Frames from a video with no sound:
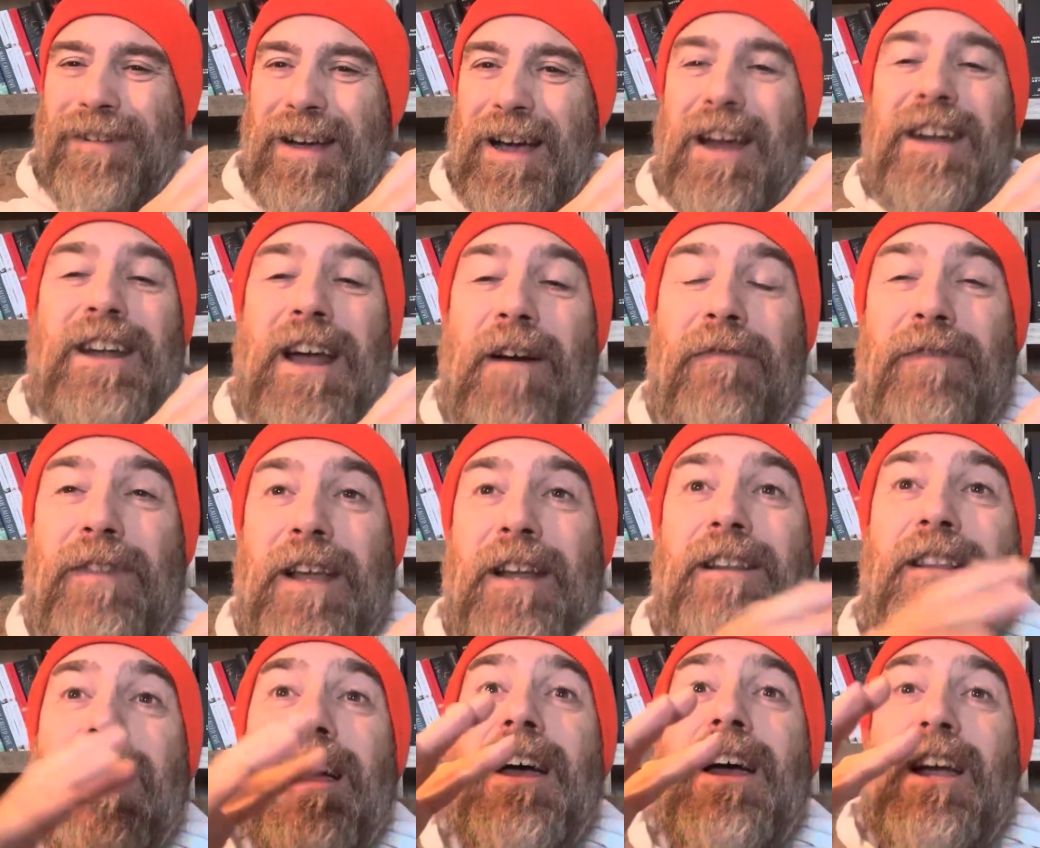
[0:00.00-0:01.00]
Enough that
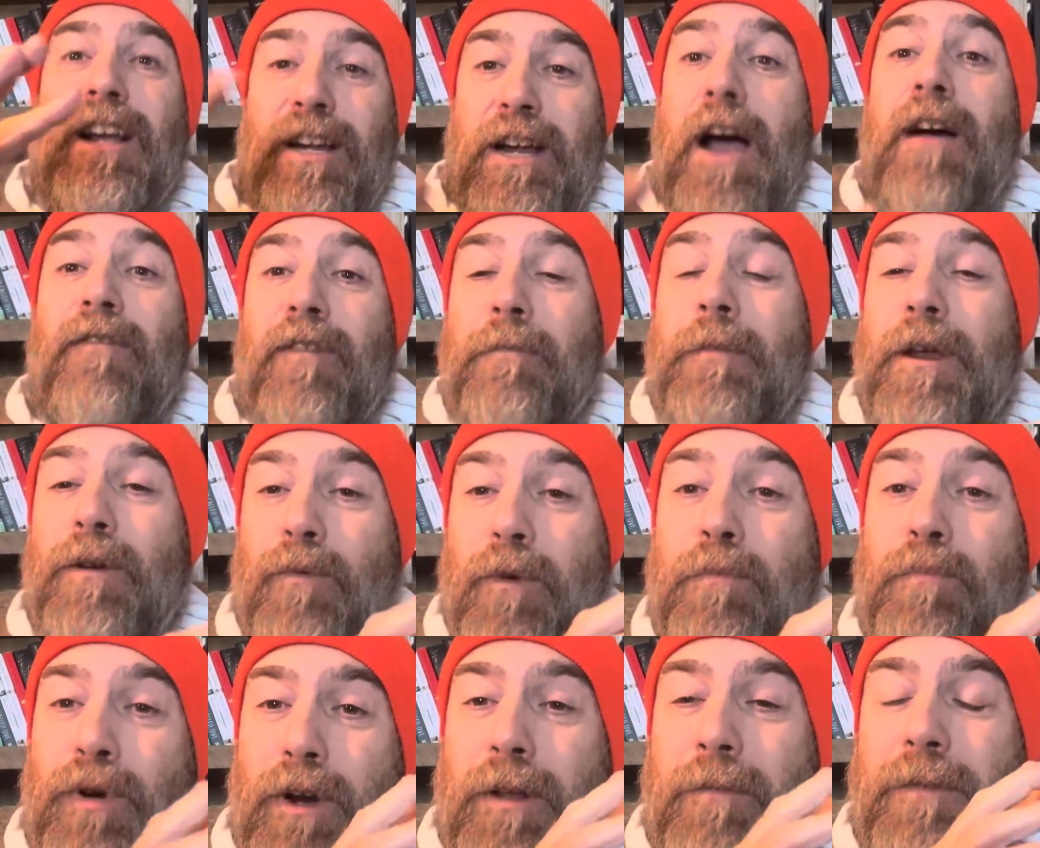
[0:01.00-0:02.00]
the government
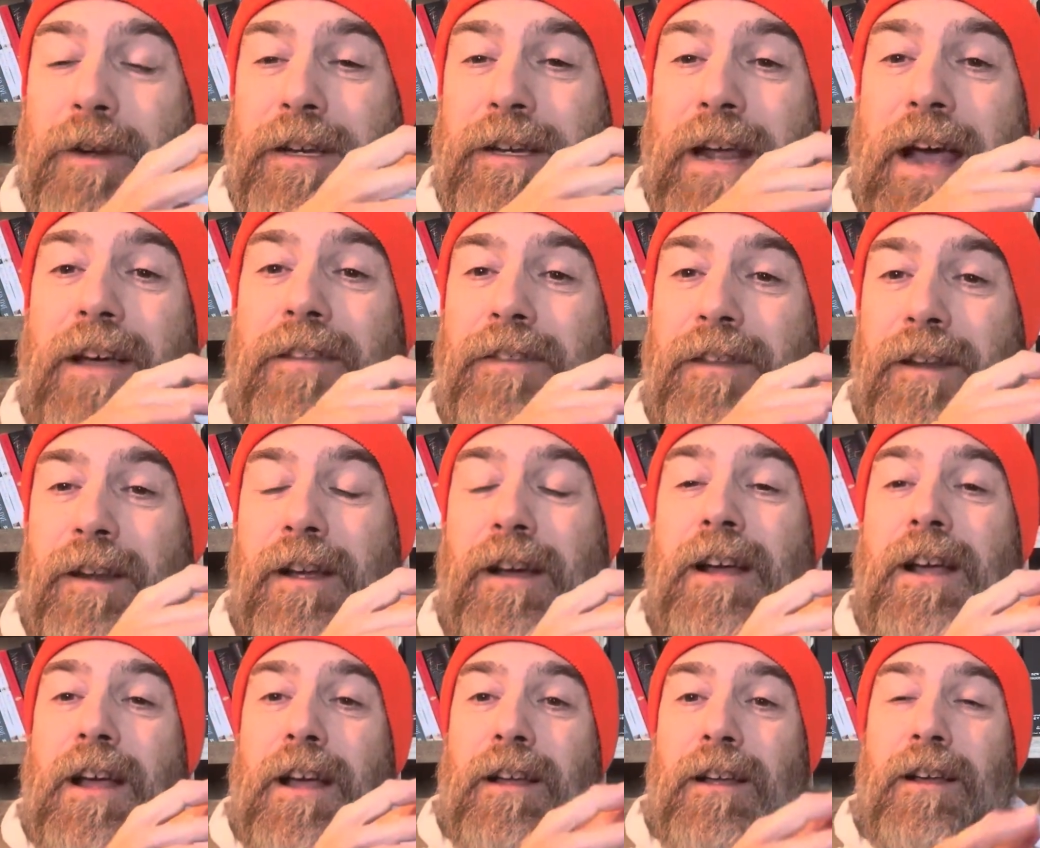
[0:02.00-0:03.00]
would put him to death and
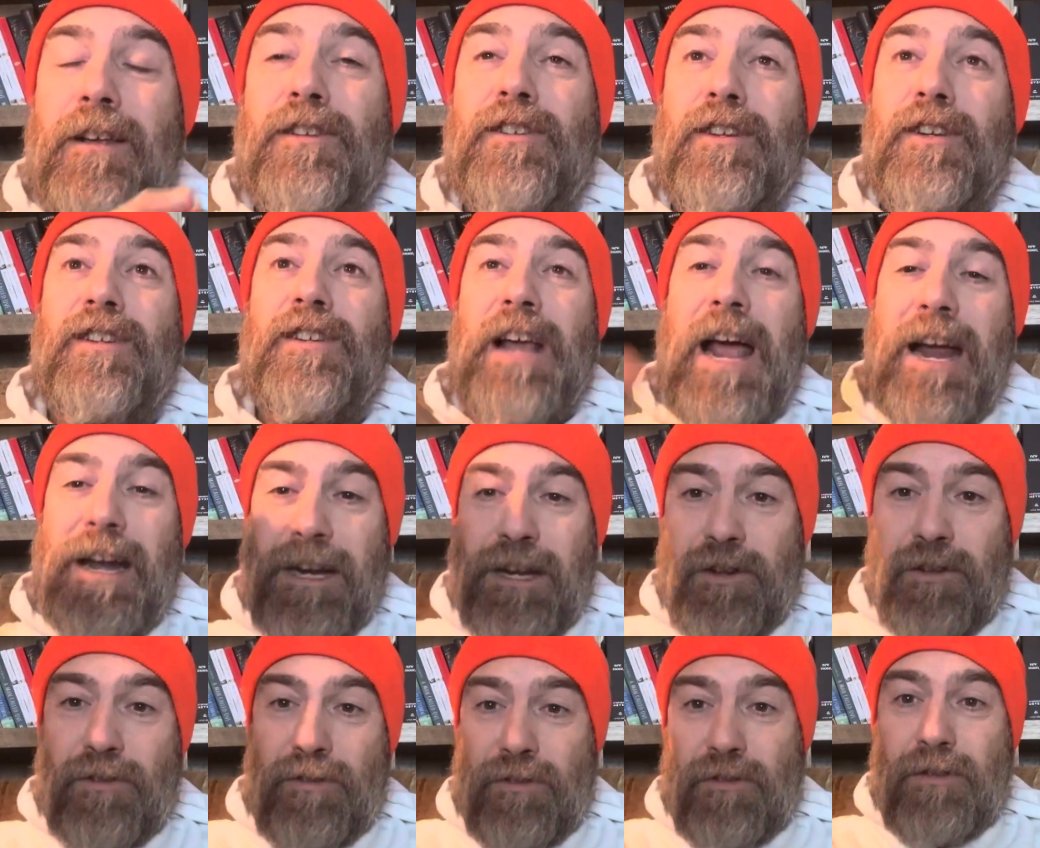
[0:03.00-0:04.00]
the
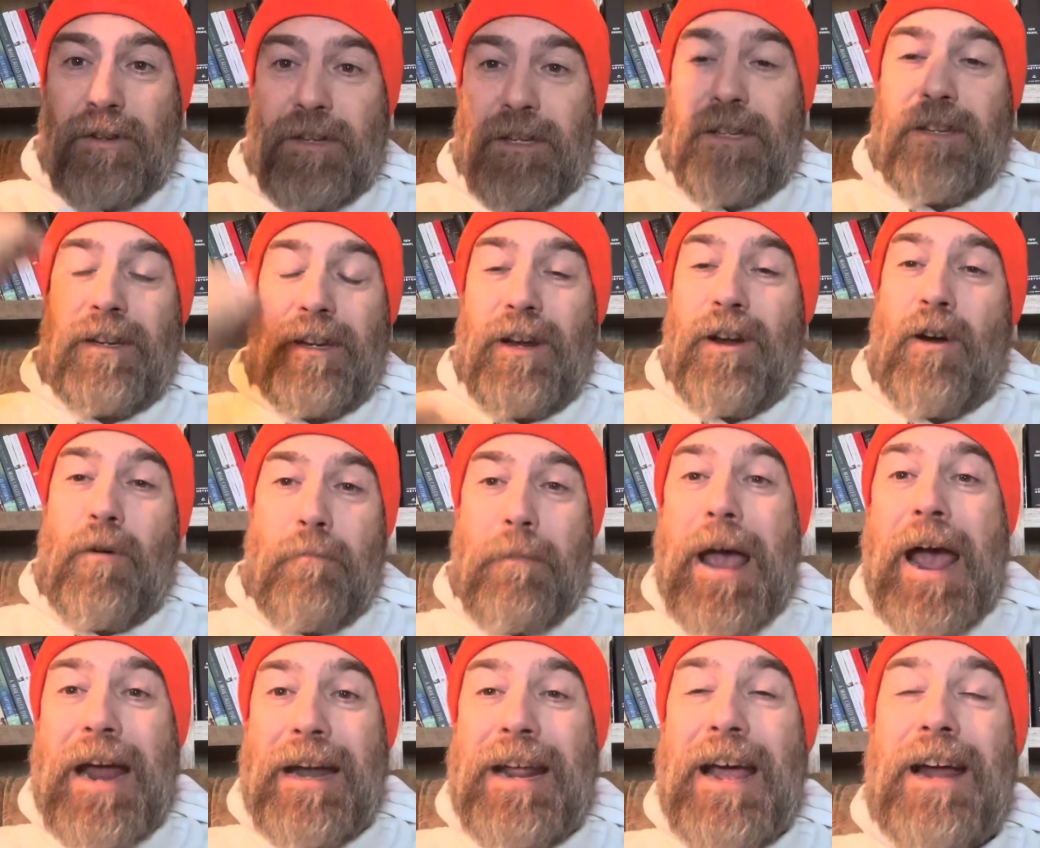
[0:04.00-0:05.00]
society's, you know,
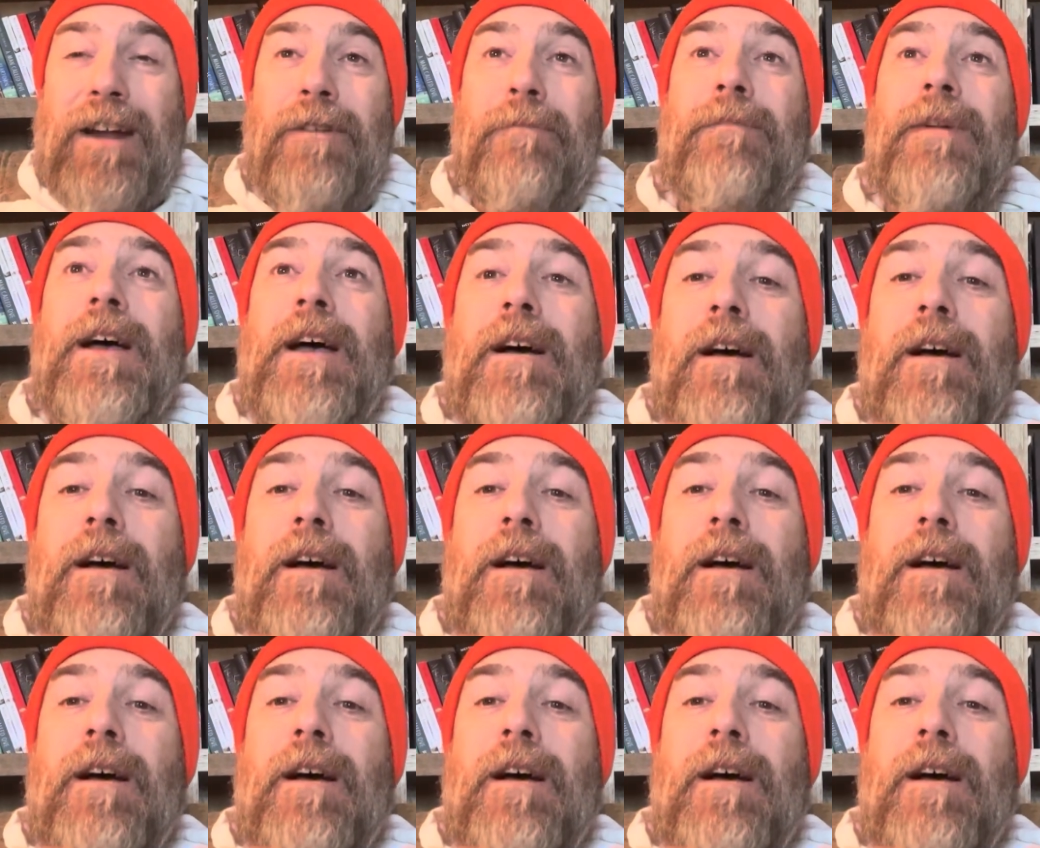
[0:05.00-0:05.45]
mad at him.